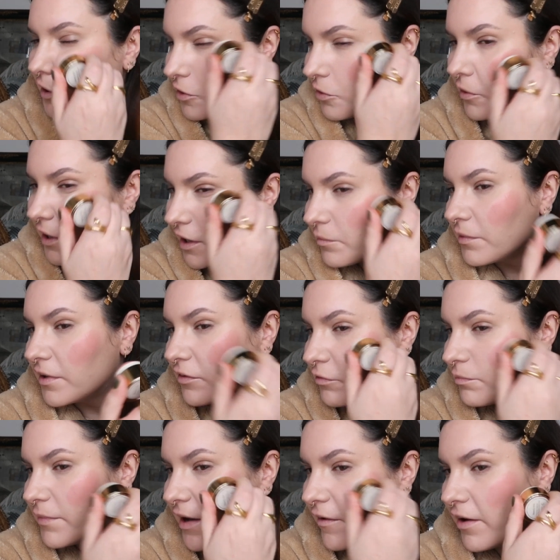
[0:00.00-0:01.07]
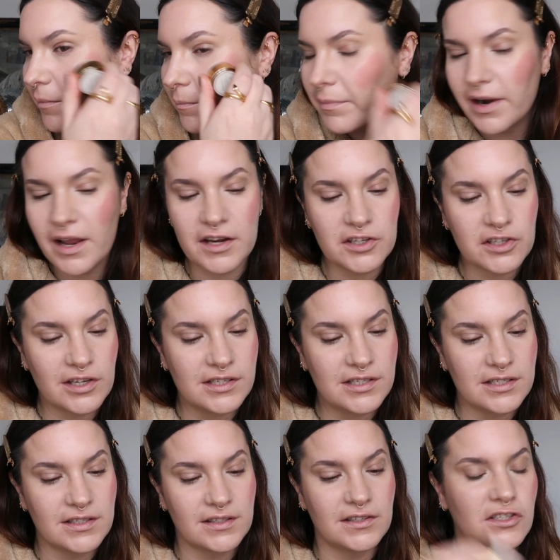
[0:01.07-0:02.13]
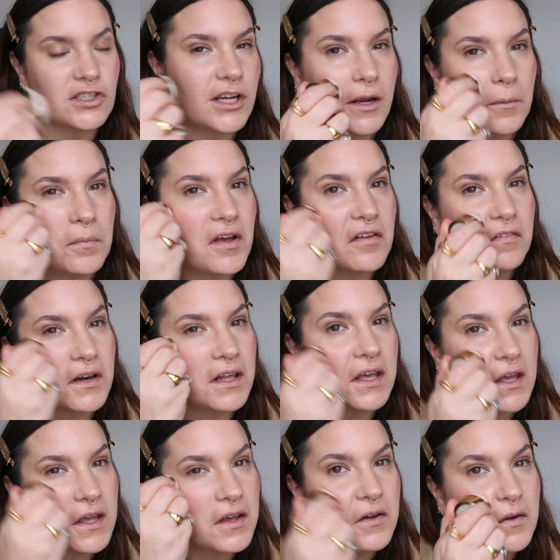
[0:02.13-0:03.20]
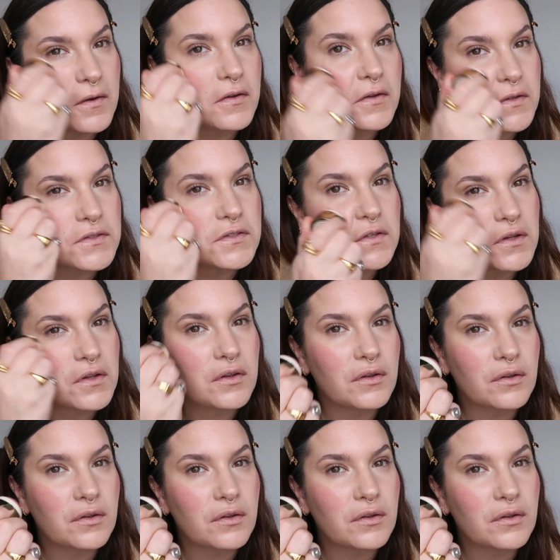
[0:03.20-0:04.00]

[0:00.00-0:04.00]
Quick bit of Merit blush. This is in the shade Beverly Hills.